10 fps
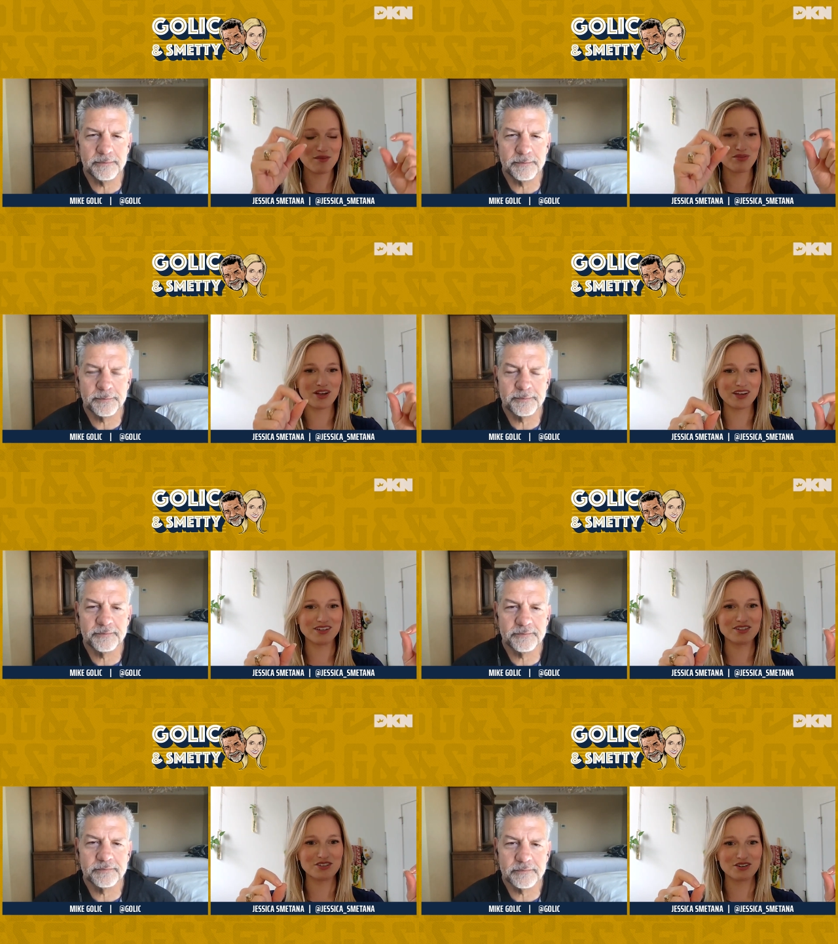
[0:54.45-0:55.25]
Speaker 1: plug it into
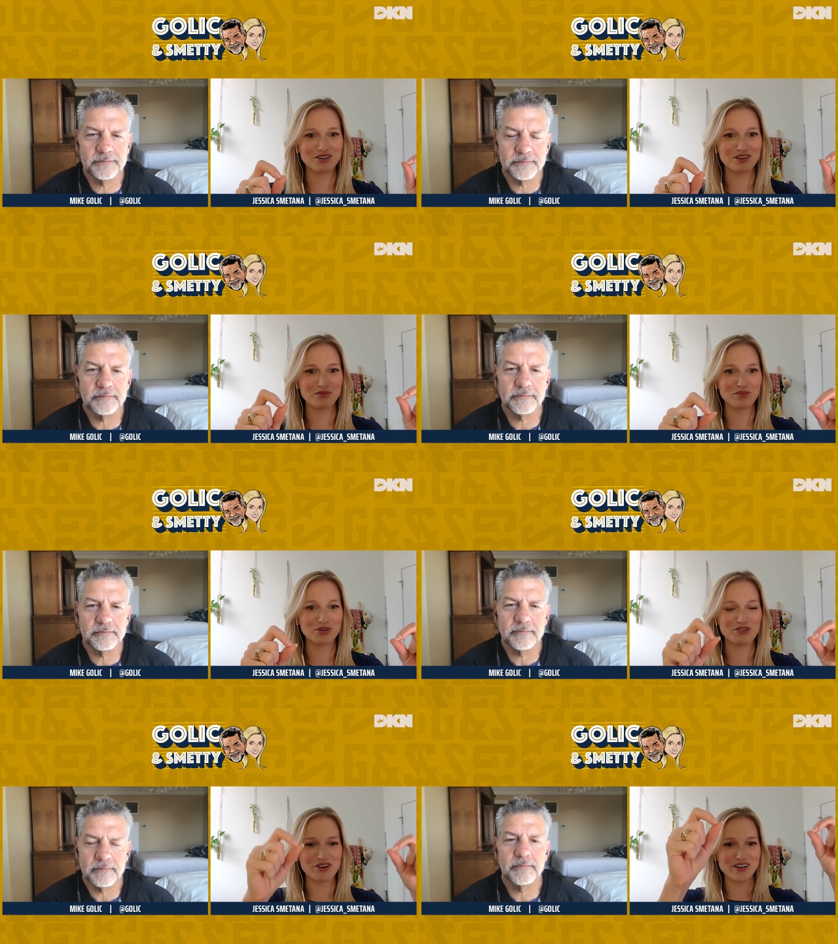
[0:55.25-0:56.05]
your
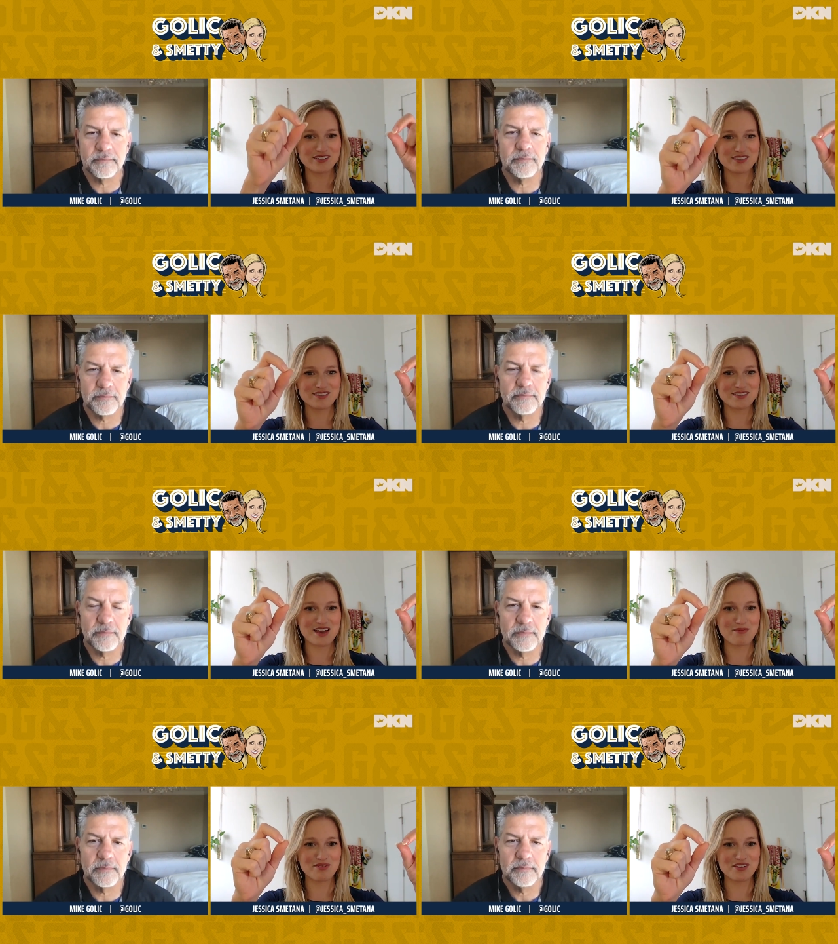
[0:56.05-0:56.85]
computer and it sits on top
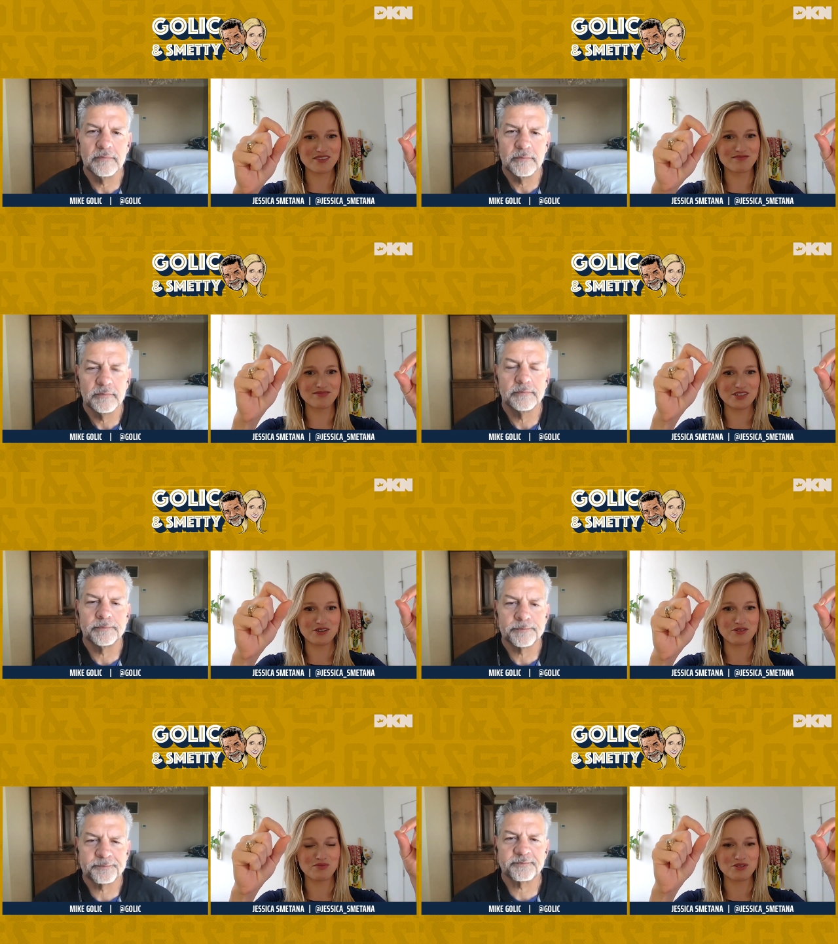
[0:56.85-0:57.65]
of the you know
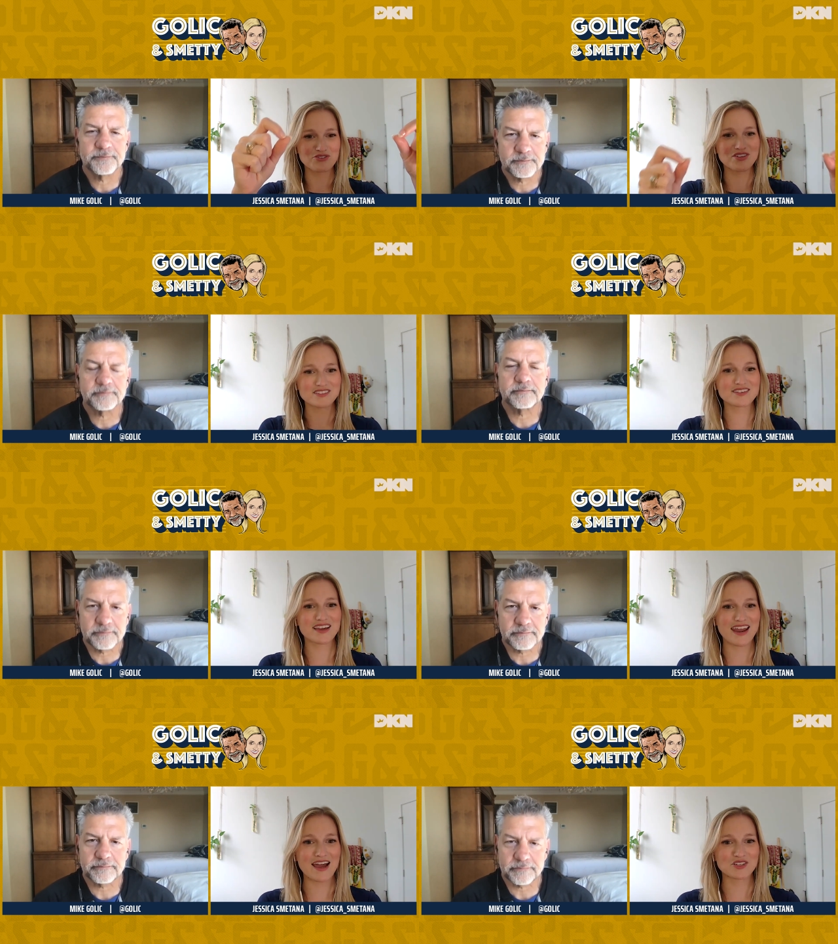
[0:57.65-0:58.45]
computer screen. This is like an
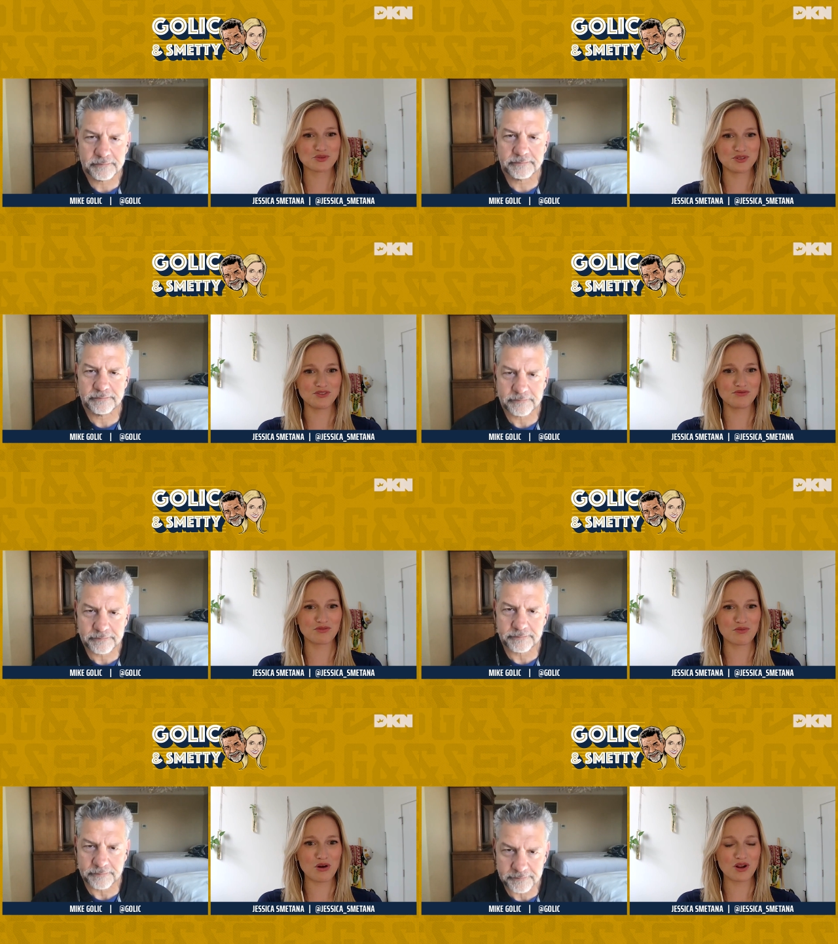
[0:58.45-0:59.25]
actual
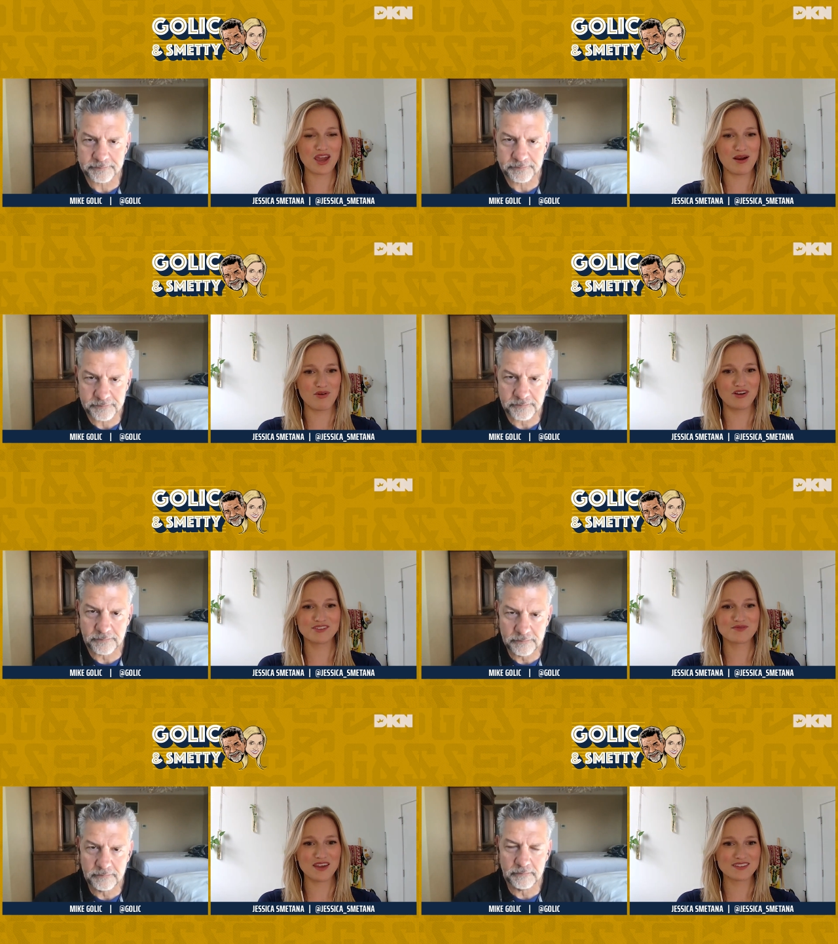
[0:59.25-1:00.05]
remote camera. It's
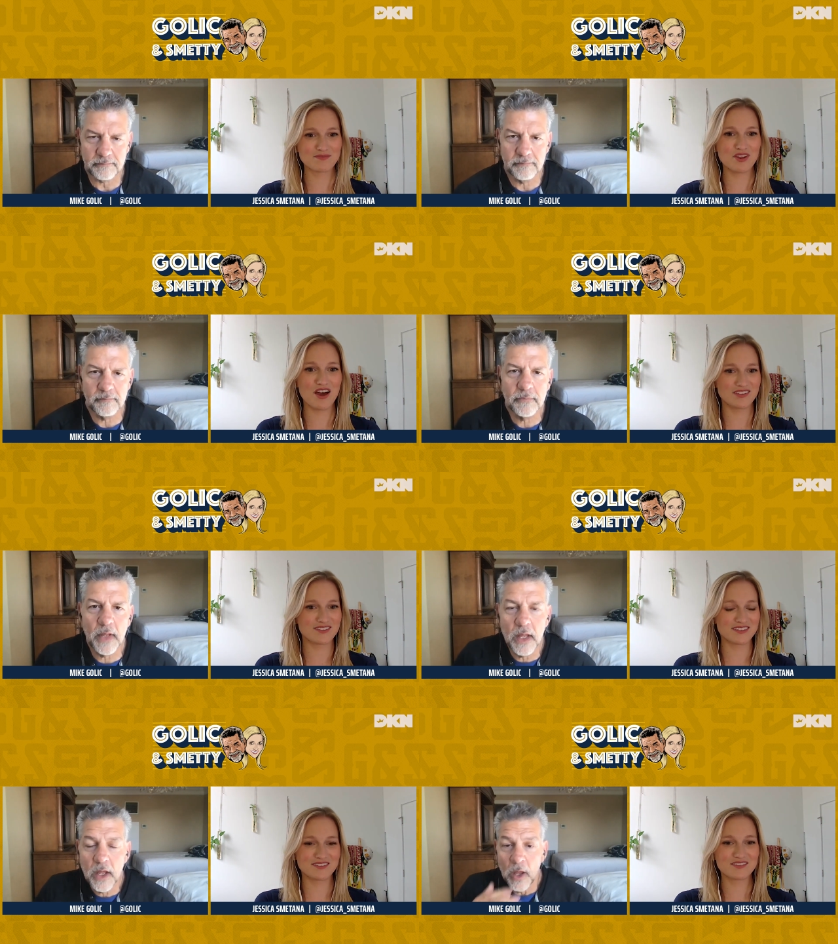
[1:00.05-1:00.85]
it's nuts
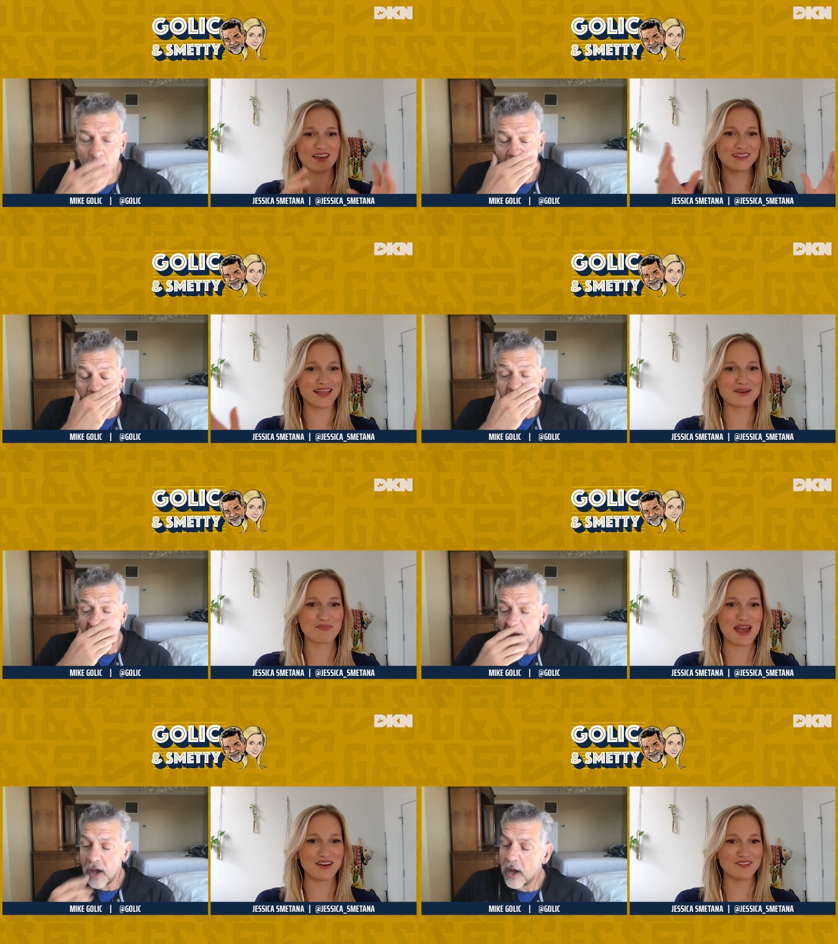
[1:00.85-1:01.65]
and and light
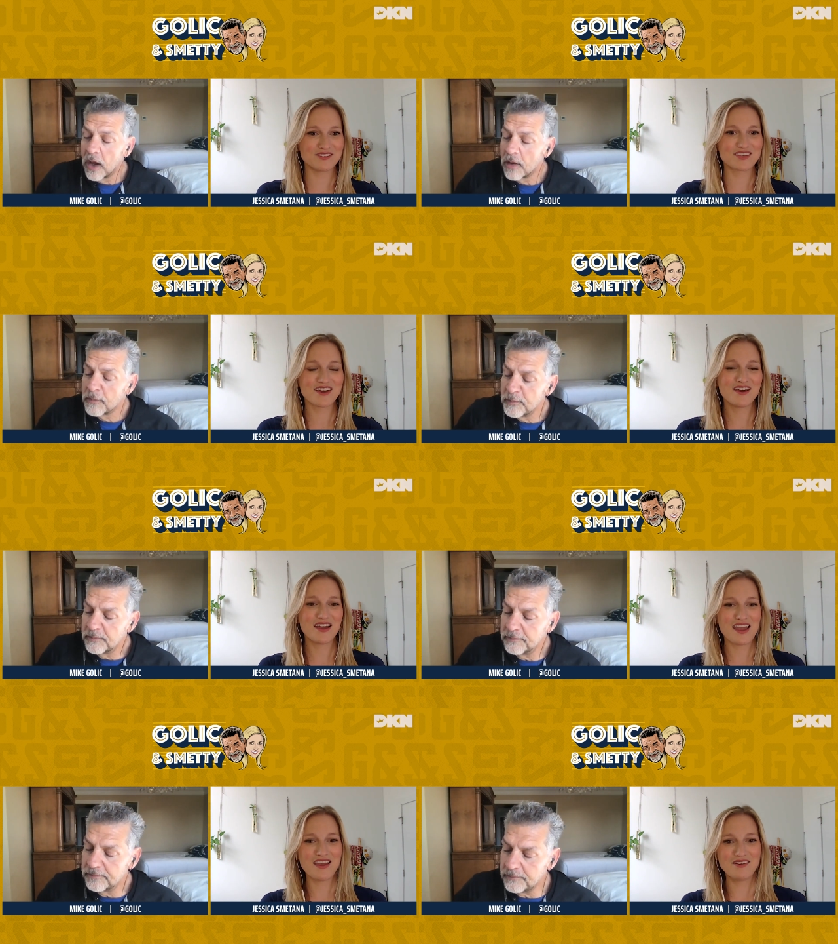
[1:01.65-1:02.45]
panels
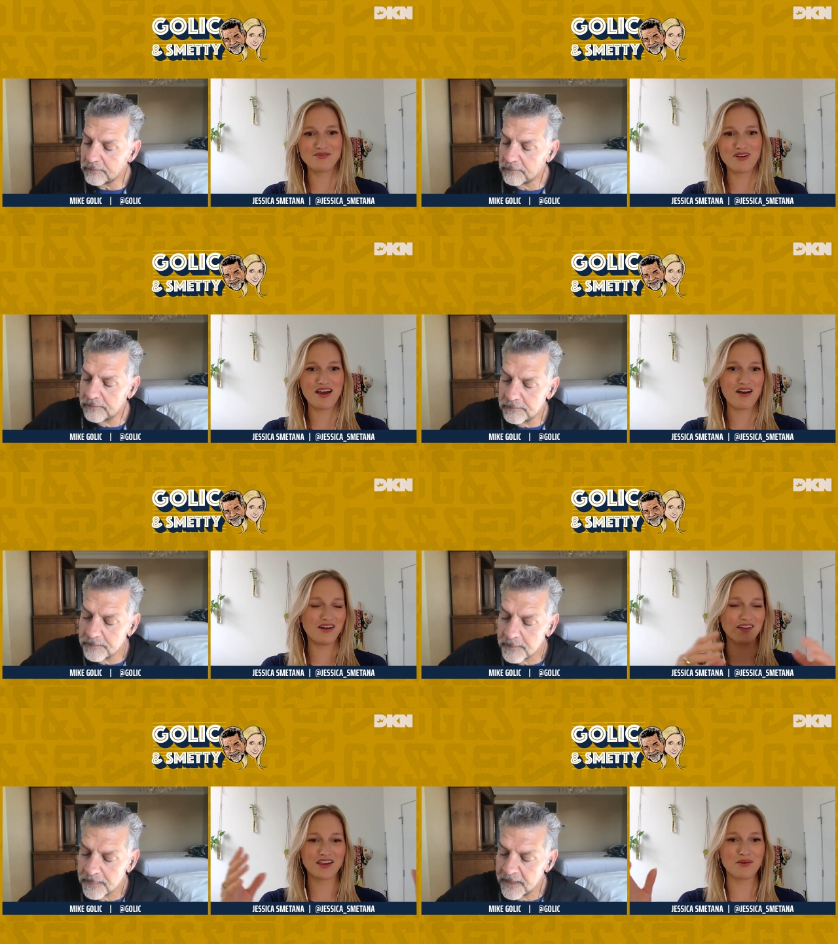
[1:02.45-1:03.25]
and uh, uh,
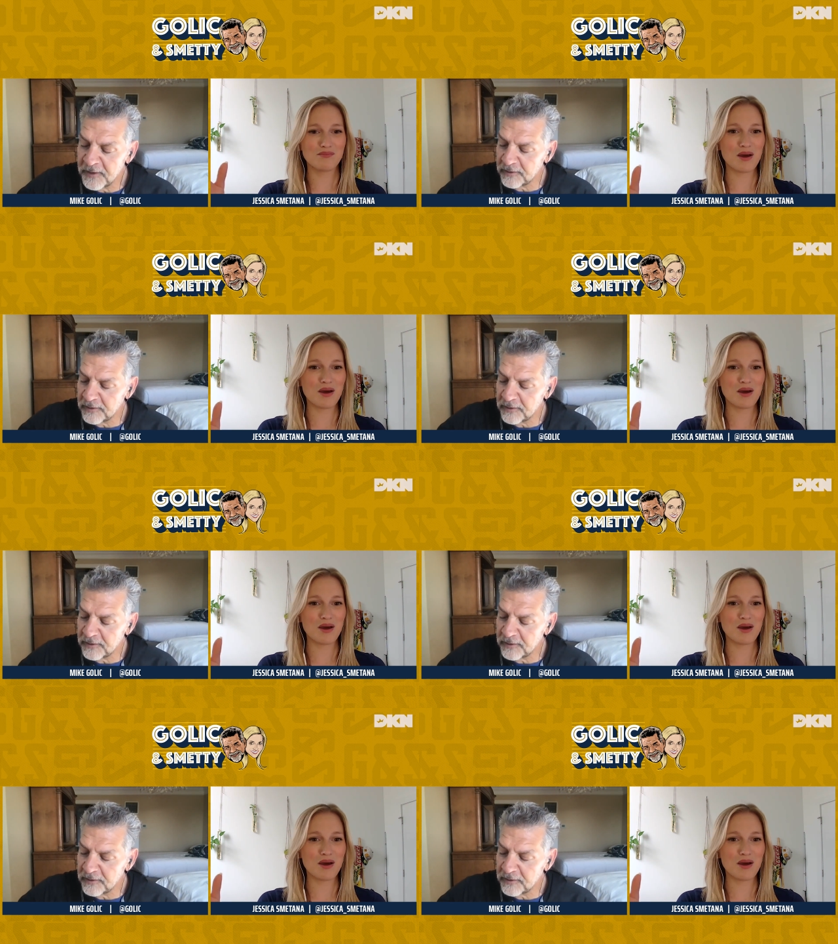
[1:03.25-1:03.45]
like a, a